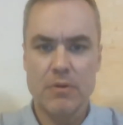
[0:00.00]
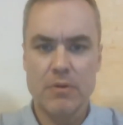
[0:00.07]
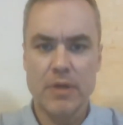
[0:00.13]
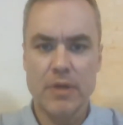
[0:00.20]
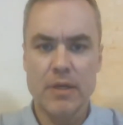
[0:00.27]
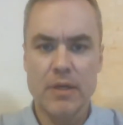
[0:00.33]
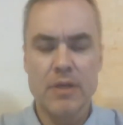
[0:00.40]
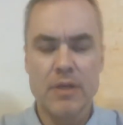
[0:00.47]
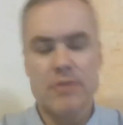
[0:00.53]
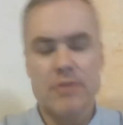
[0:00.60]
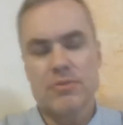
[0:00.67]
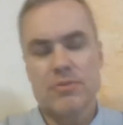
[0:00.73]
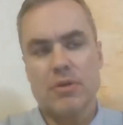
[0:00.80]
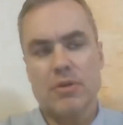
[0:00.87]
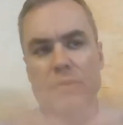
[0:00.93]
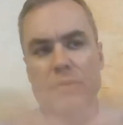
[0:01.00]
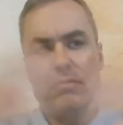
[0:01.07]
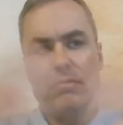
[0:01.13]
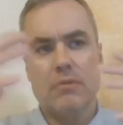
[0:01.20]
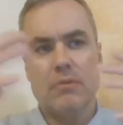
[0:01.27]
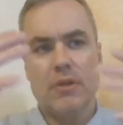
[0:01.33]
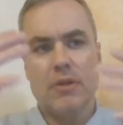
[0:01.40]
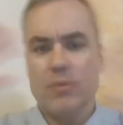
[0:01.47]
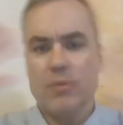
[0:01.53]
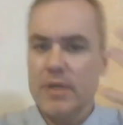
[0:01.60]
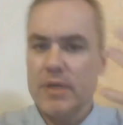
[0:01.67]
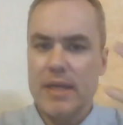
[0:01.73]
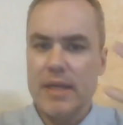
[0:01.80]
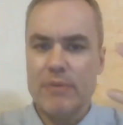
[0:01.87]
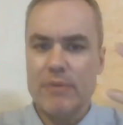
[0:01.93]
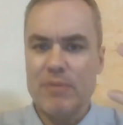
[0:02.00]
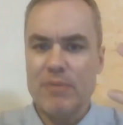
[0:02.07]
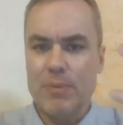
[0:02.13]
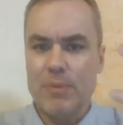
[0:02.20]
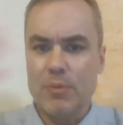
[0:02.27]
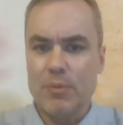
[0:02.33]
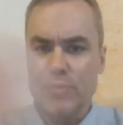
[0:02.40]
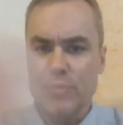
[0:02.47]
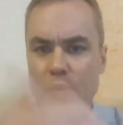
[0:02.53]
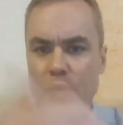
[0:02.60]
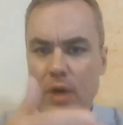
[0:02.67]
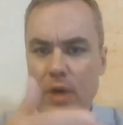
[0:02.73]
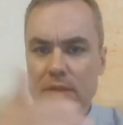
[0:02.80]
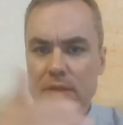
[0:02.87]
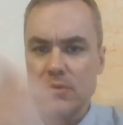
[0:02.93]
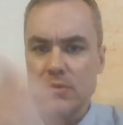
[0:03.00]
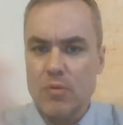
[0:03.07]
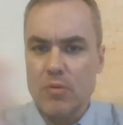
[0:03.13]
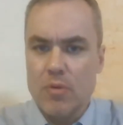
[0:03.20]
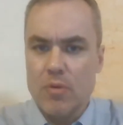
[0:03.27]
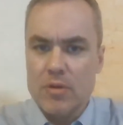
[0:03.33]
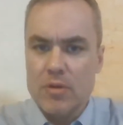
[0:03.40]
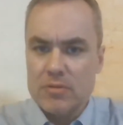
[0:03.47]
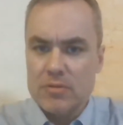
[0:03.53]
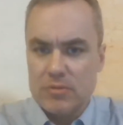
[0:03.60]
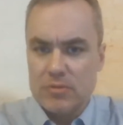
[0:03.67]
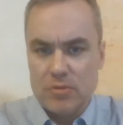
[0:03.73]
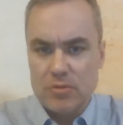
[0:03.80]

Okay. So, on the one hand, we have people with one or